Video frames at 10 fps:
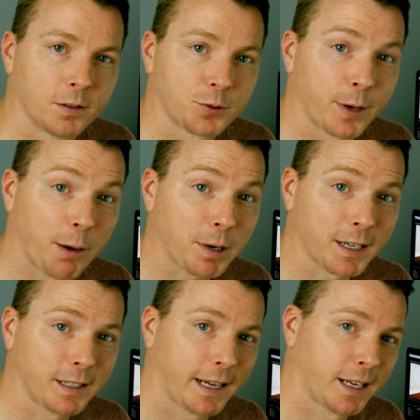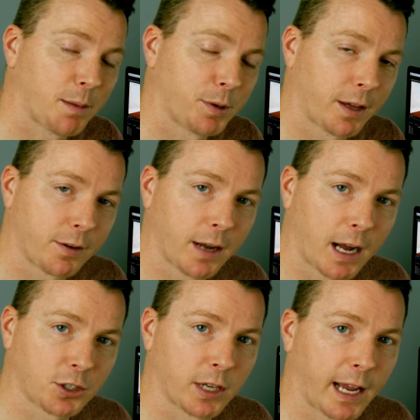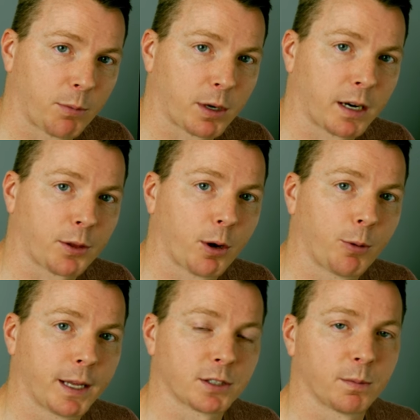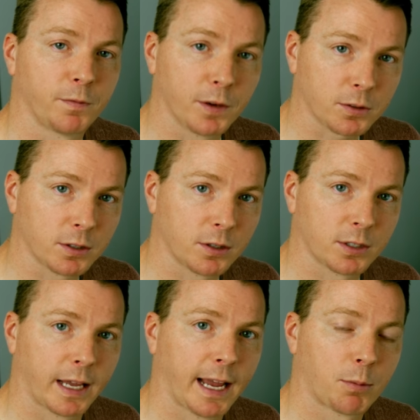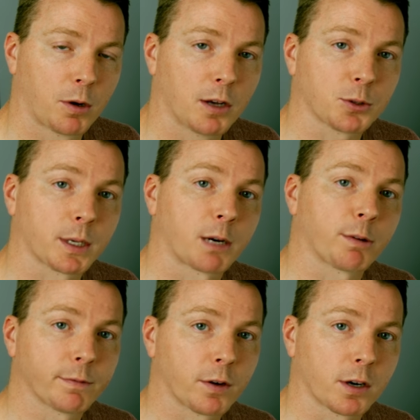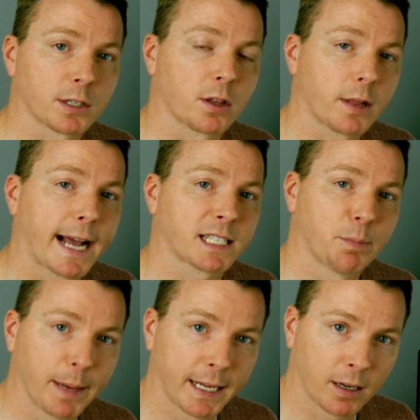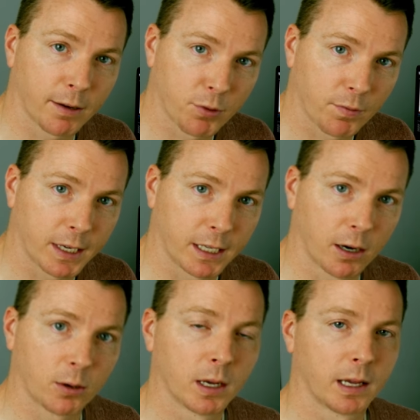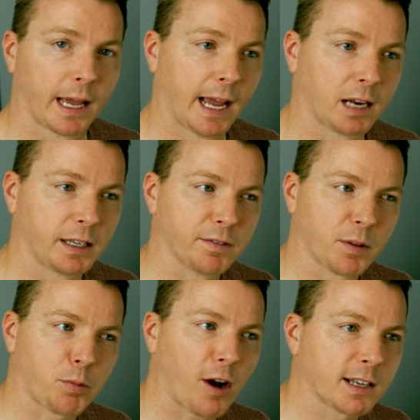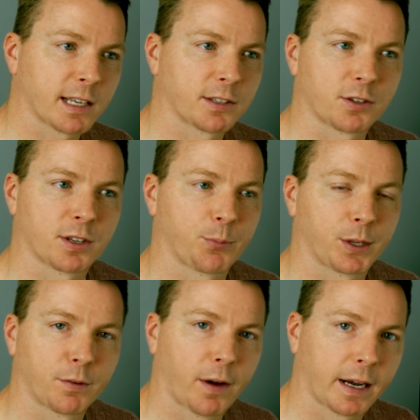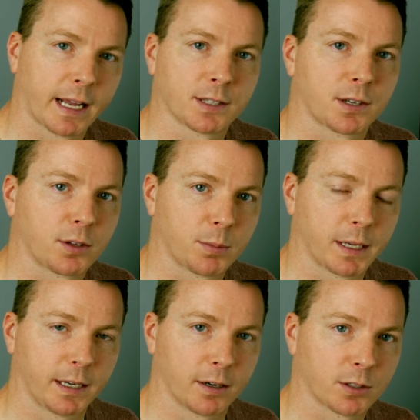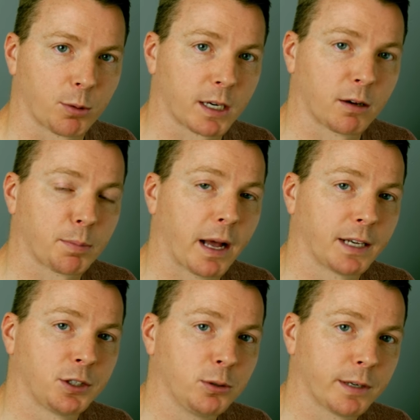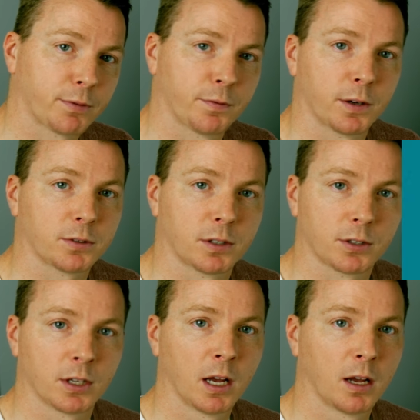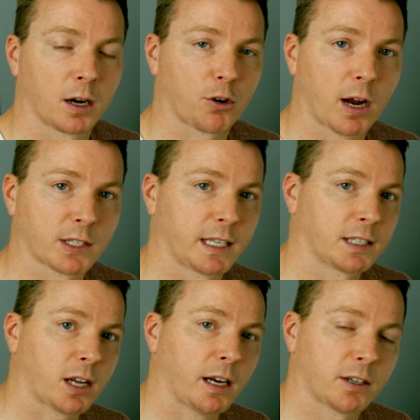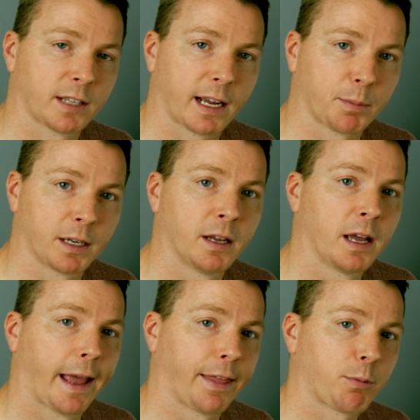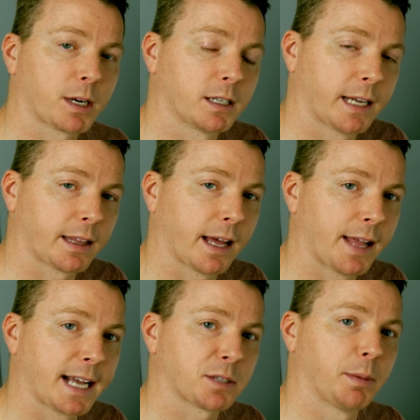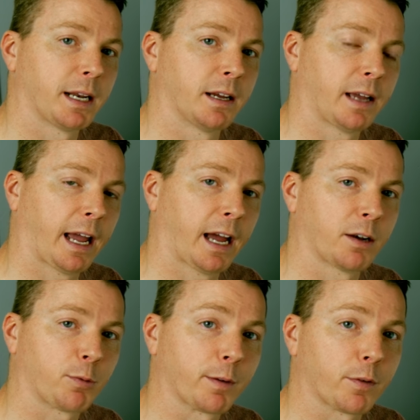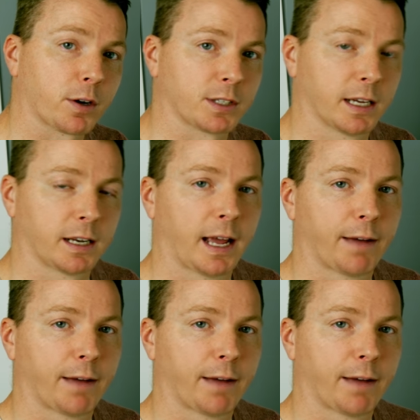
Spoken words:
So now we're gonna take it up another notch and we're gonna throw in some filters, and we're also gonna reverse the last minute of the video and give the processor something to fight against a little bit here. So we're gonna apply two different filters across the entire segment, and then we're gonna take that last minute and reverse it and